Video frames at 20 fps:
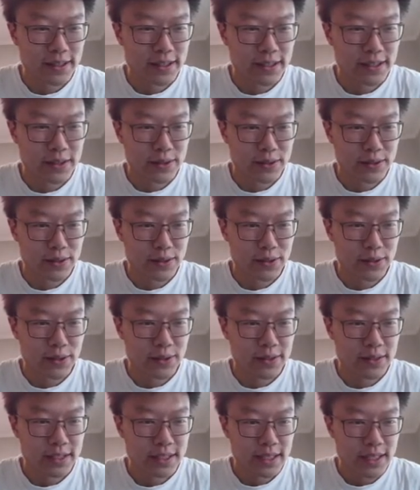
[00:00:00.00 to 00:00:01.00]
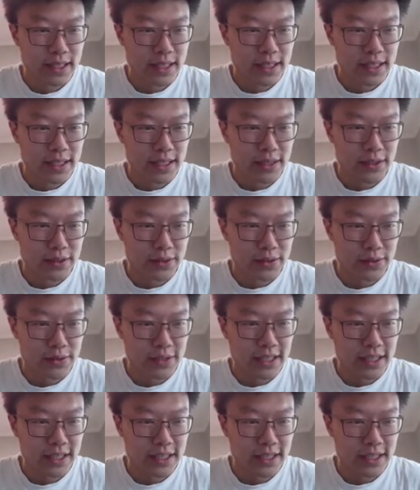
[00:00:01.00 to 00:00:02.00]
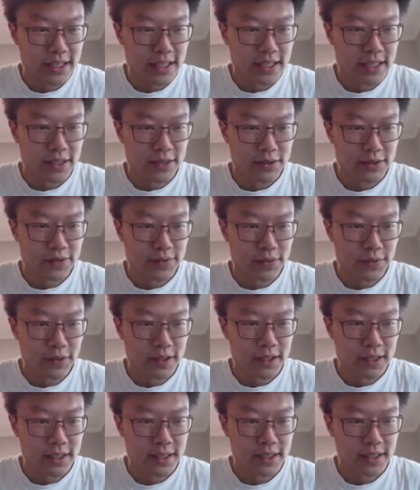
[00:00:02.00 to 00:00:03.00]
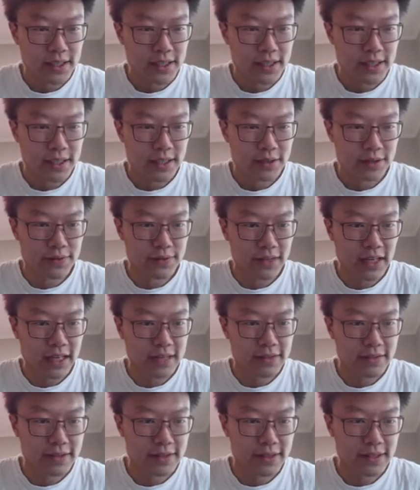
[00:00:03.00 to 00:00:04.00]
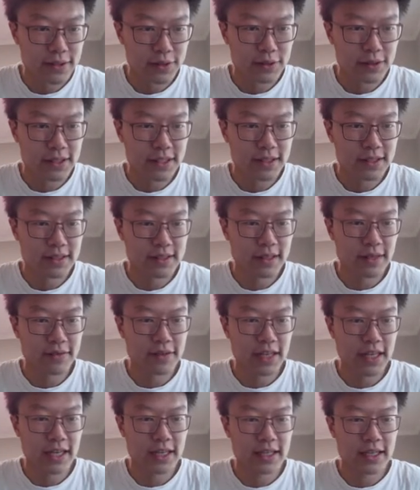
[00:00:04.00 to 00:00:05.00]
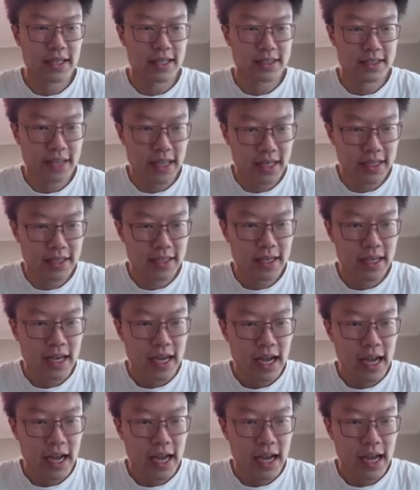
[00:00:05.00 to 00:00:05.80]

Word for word: then there's 2, then there's 3, then there's 4, then there's 5, then there's 6, 7, 8, 9, 10,